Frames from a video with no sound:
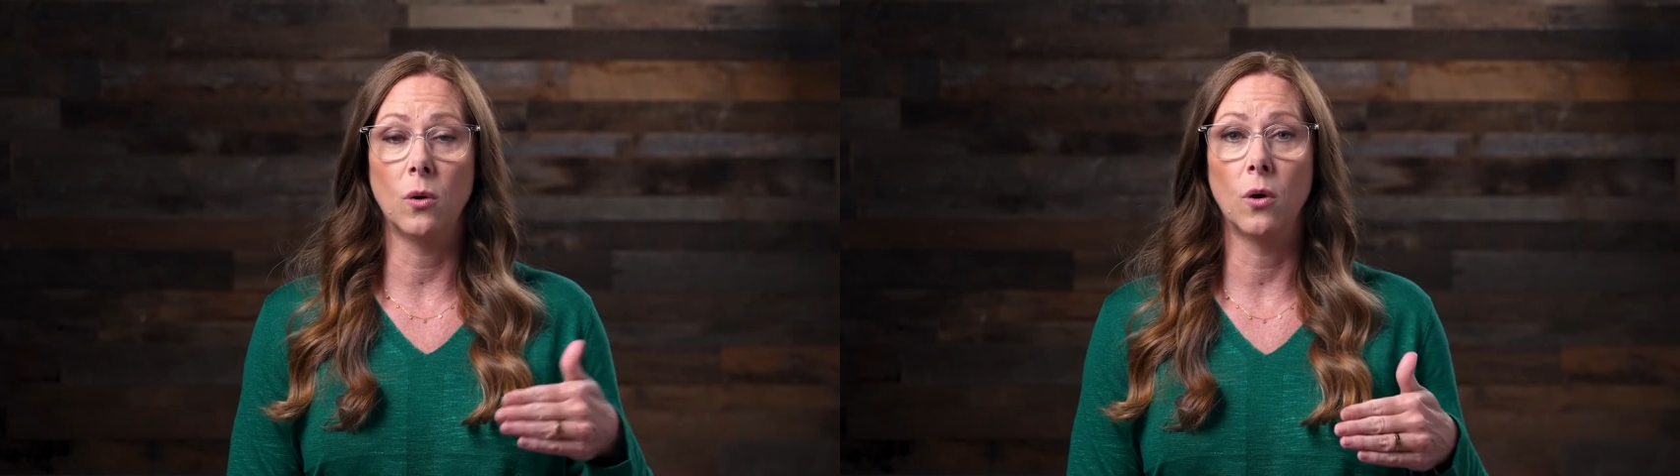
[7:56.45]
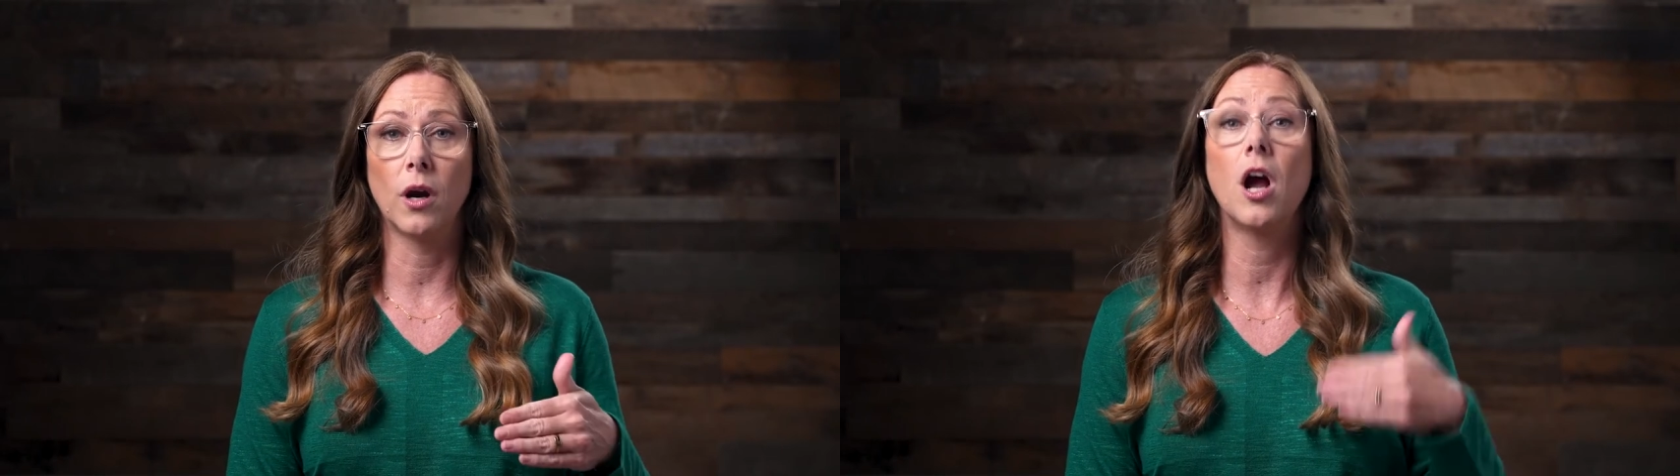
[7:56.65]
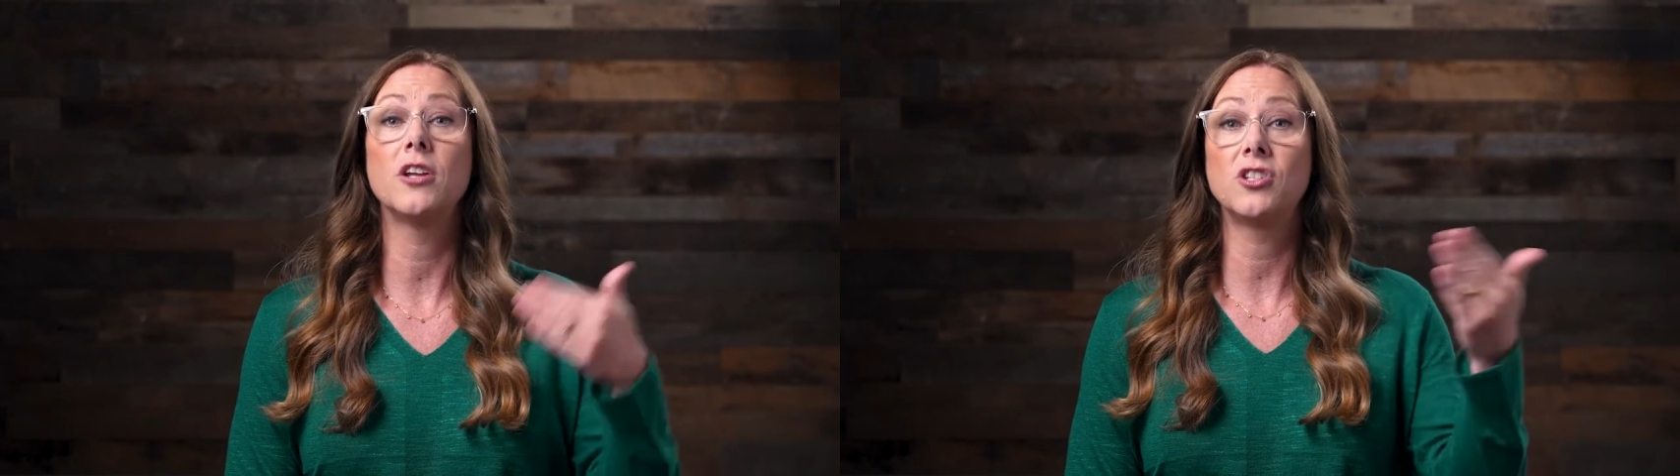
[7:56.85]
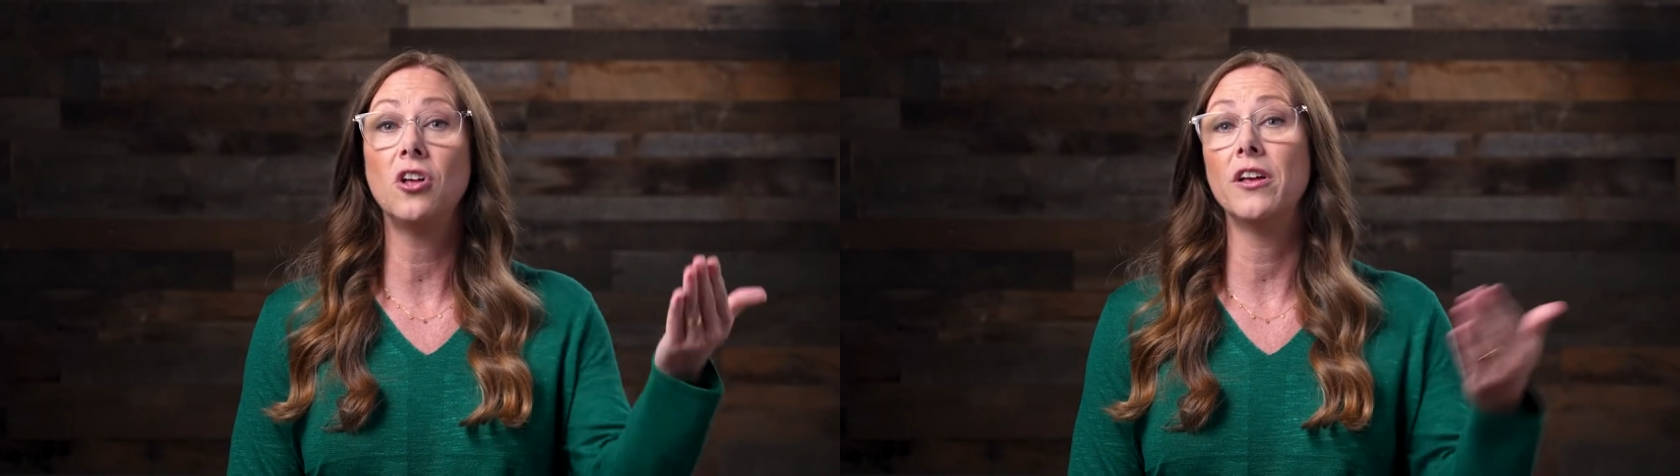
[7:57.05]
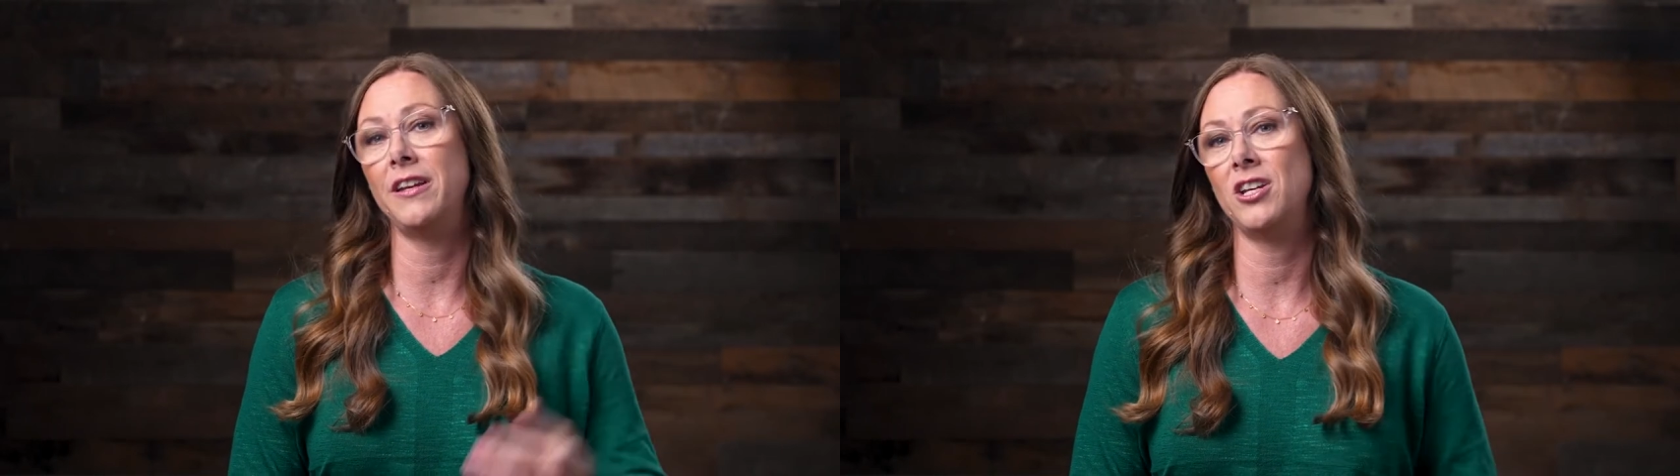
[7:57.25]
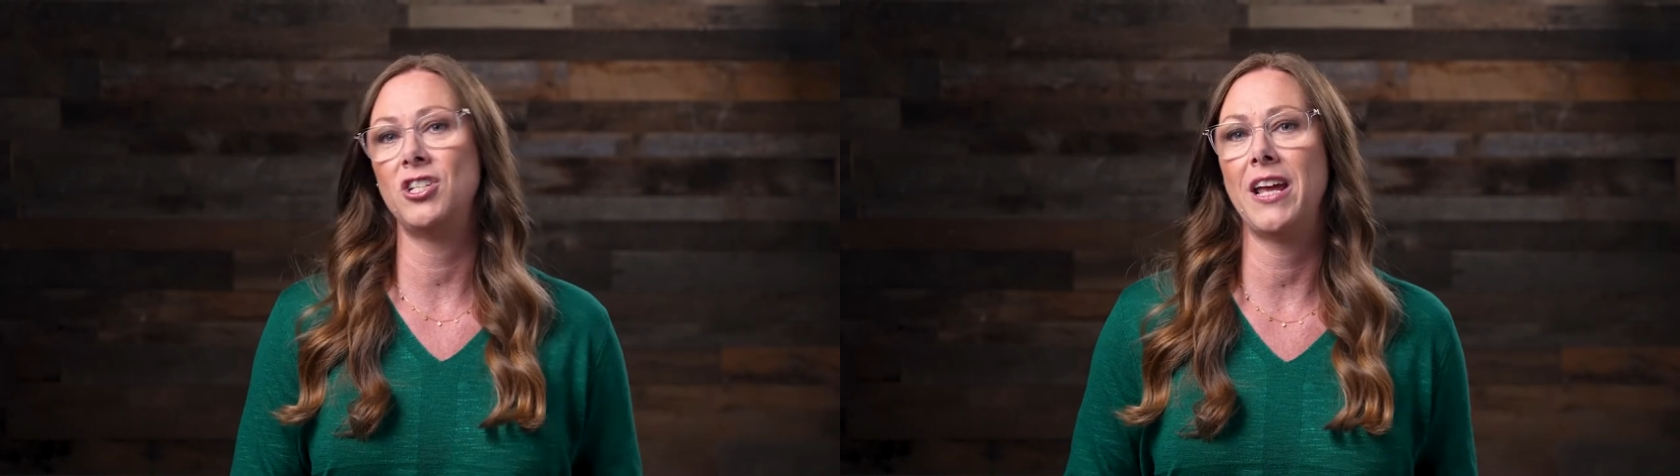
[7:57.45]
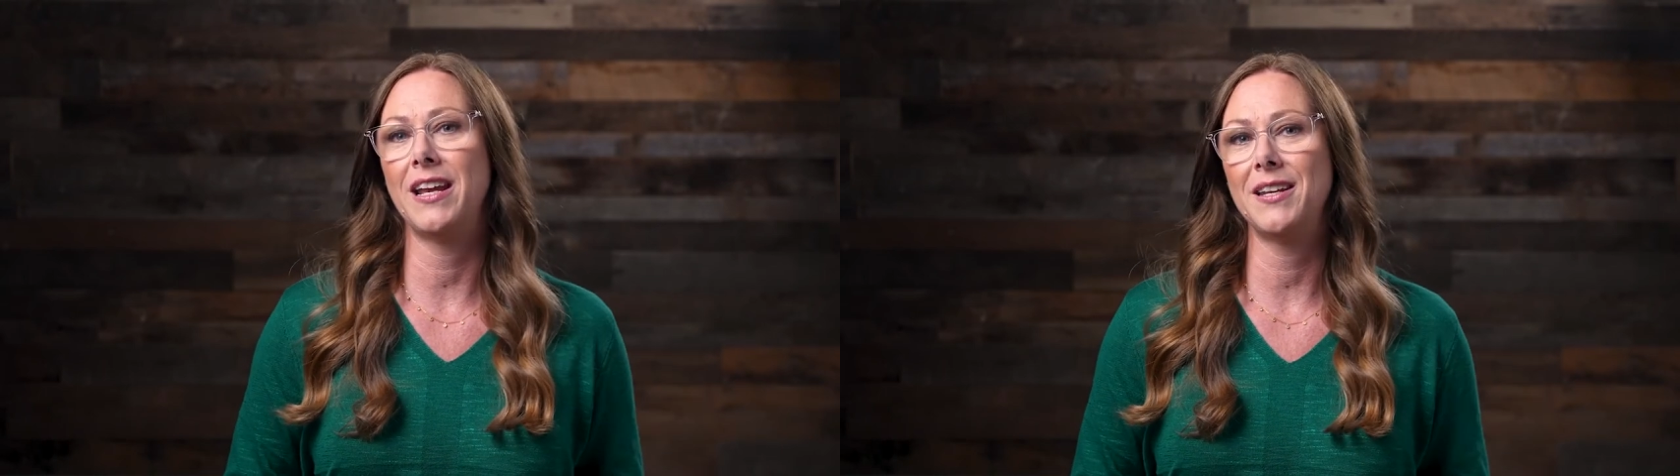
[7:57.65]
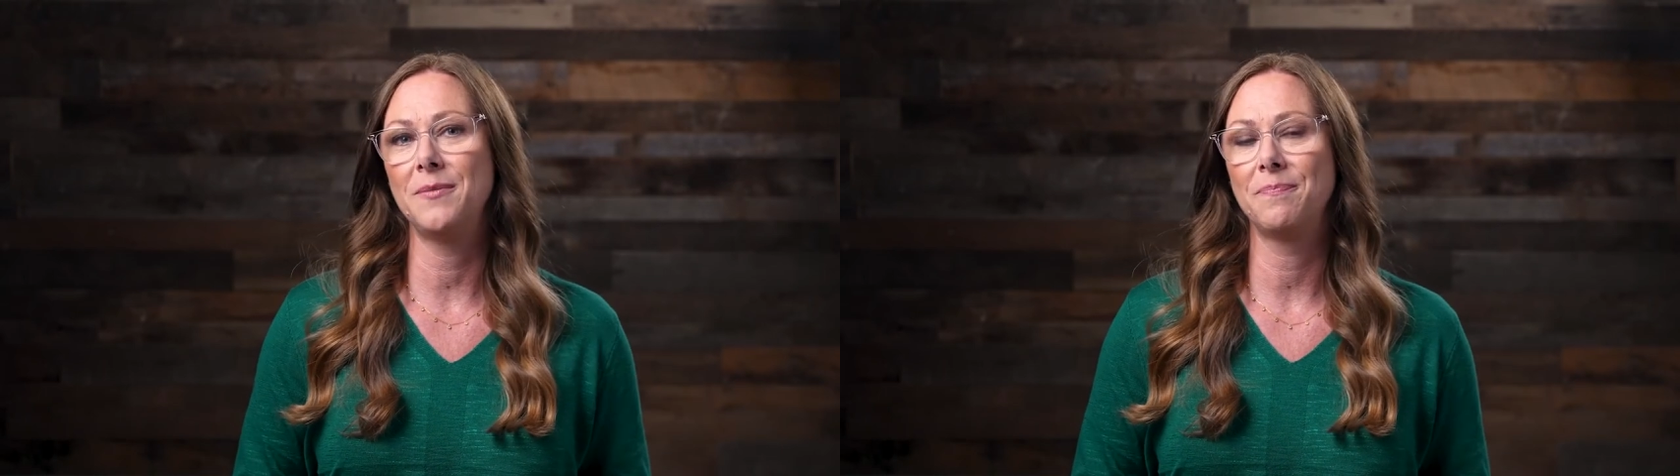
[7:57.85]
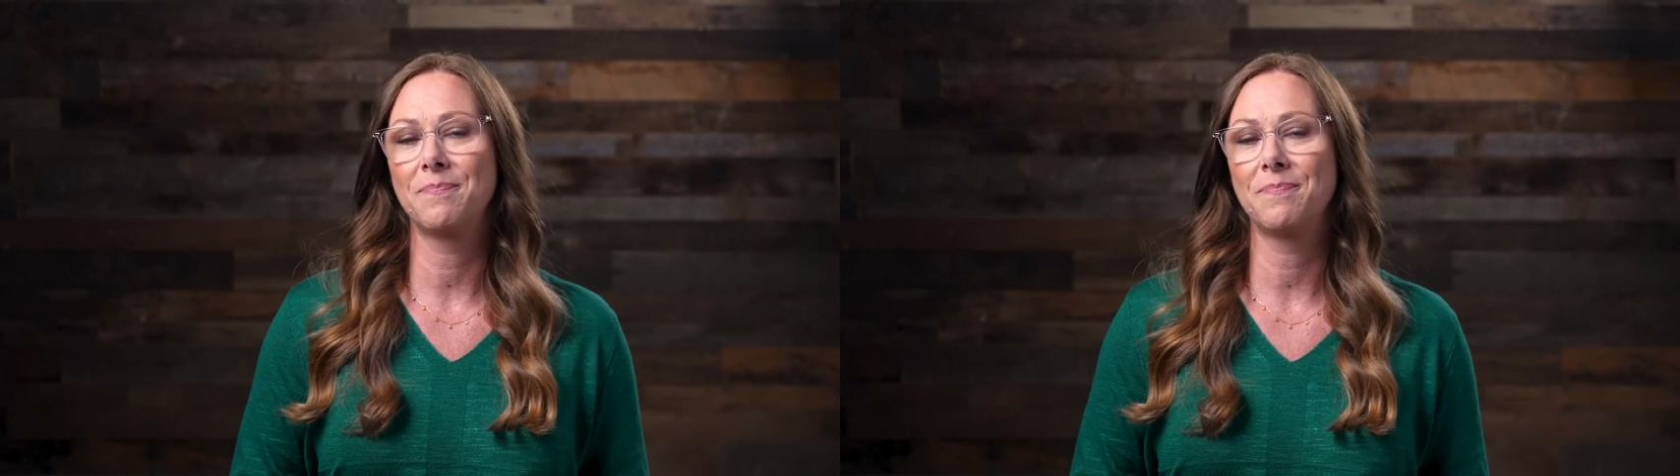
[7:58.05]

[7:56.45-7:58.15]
or adult initiated.